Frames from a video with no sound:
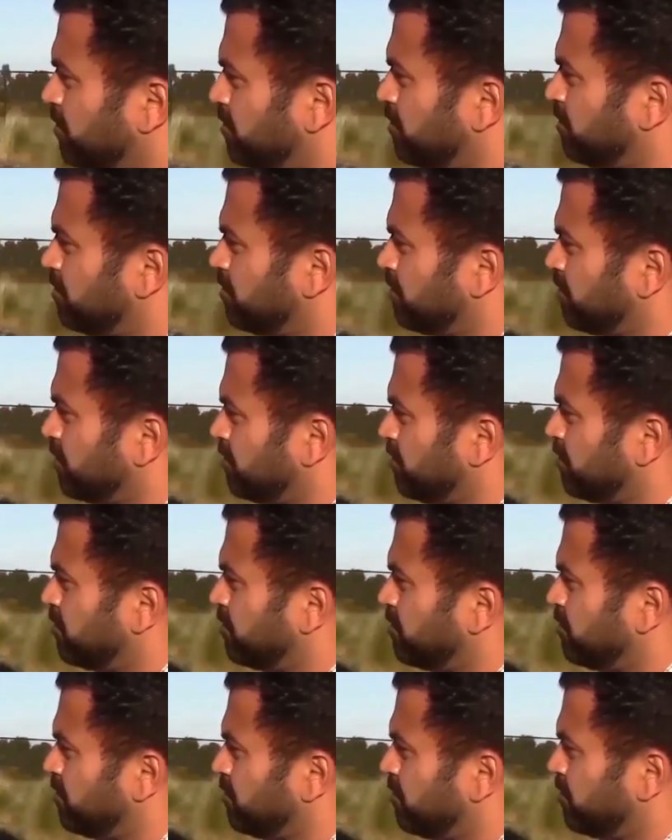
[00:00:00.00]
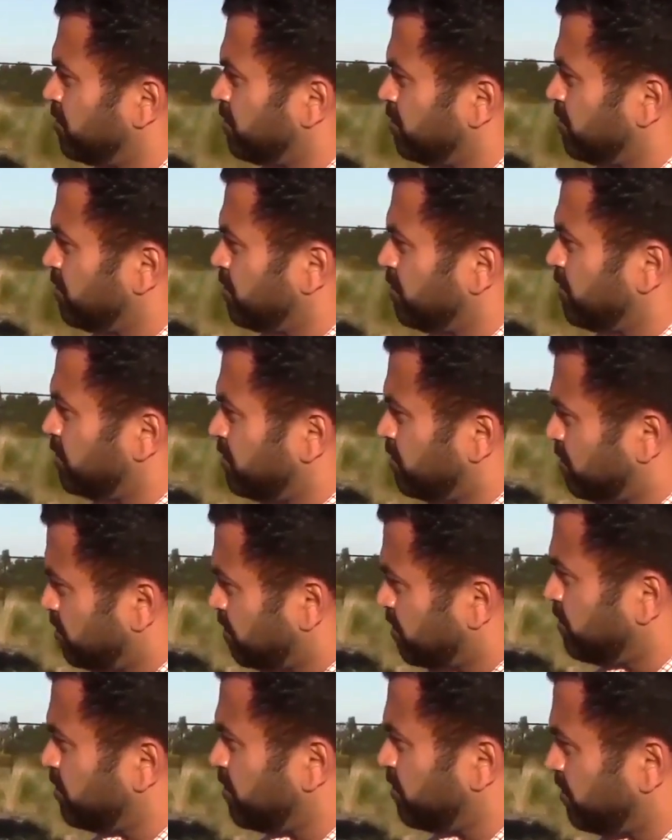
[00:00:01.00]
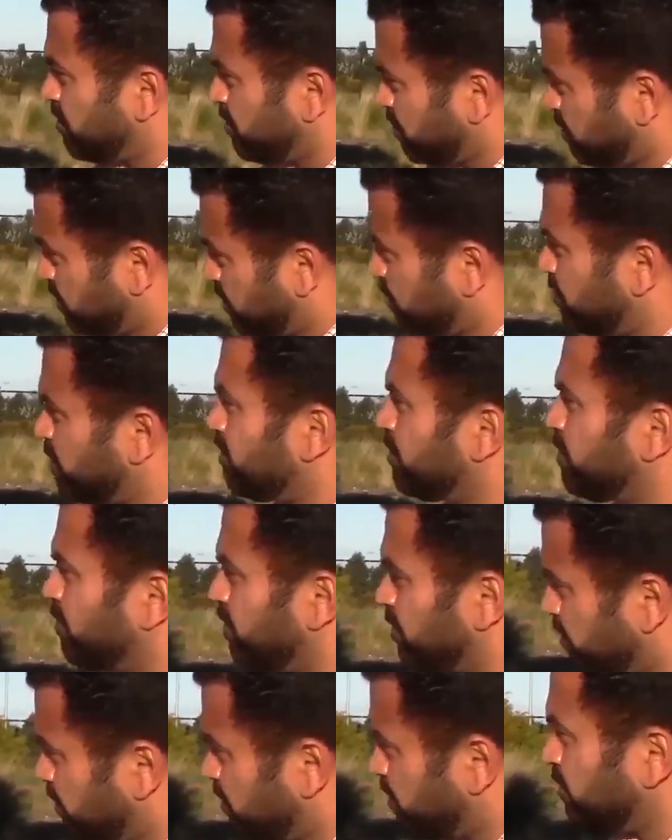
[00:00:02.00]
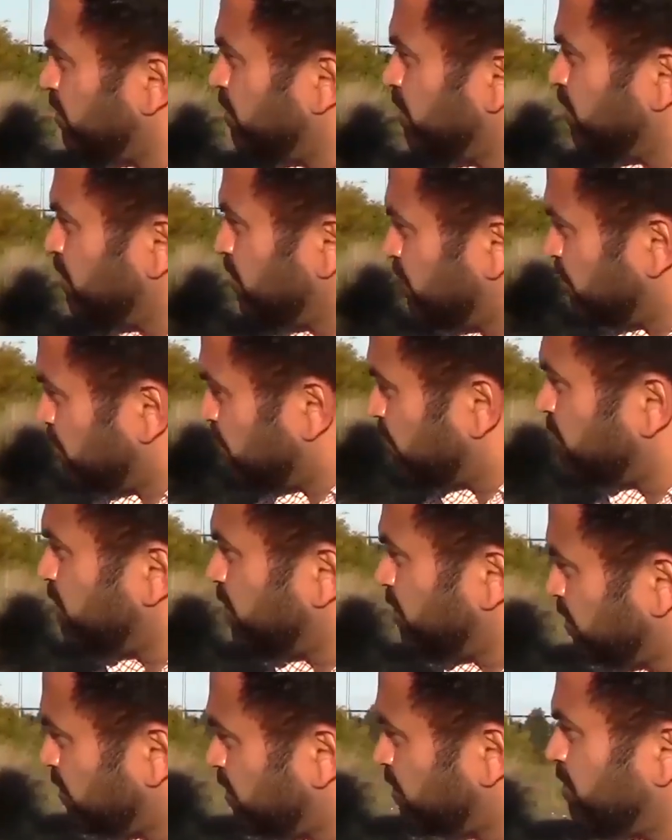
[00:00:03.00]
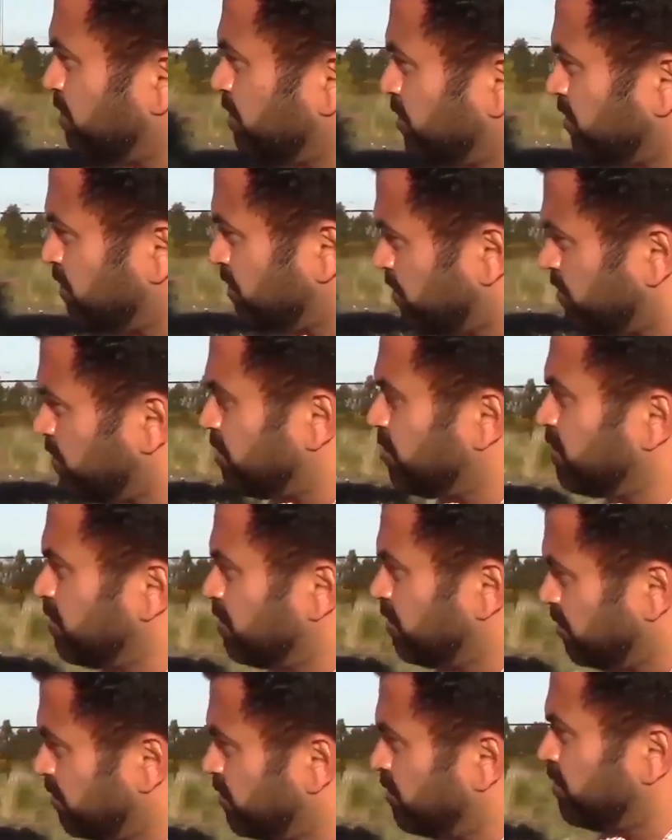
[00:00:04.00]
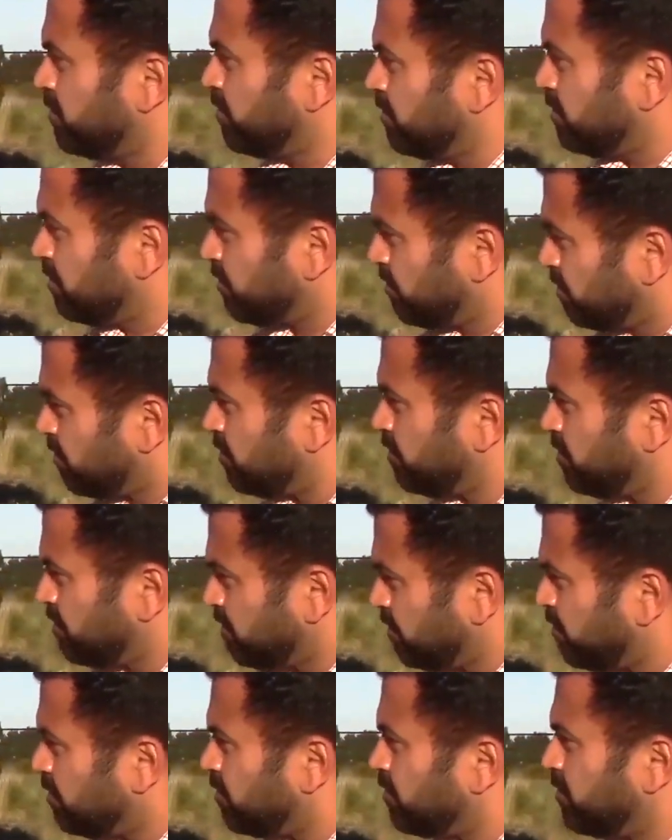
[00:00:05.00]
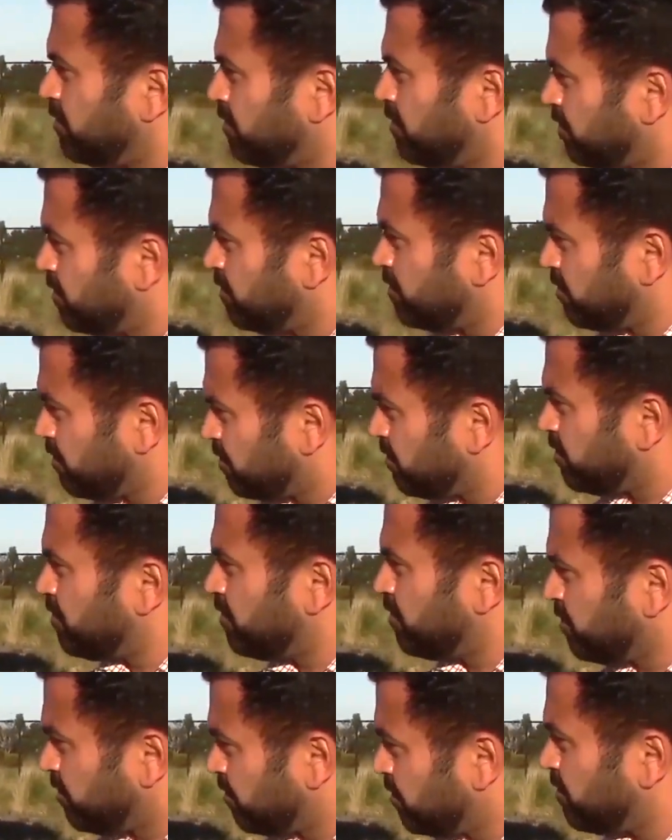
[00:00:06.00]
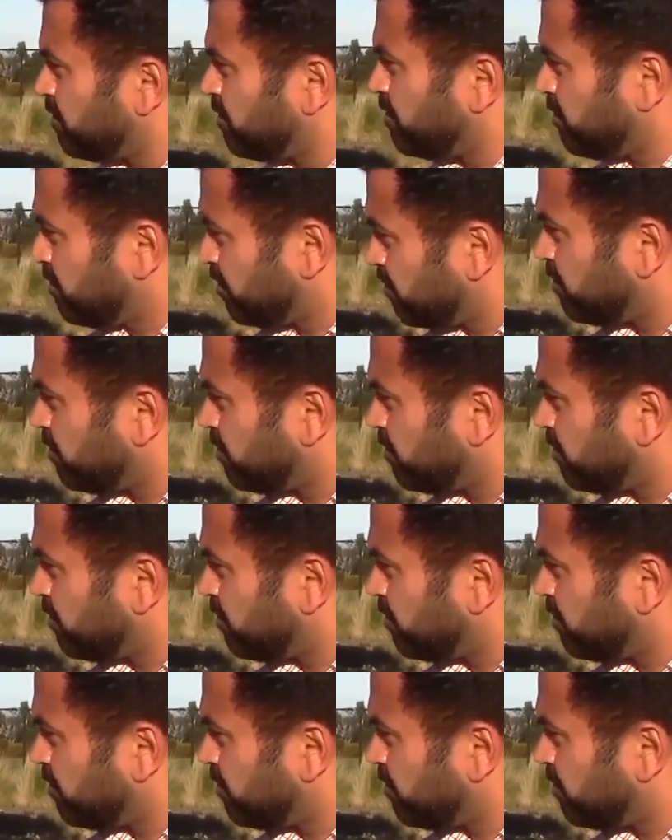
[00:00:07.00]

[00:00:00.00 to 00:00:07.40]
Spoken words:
This person isn't speaking.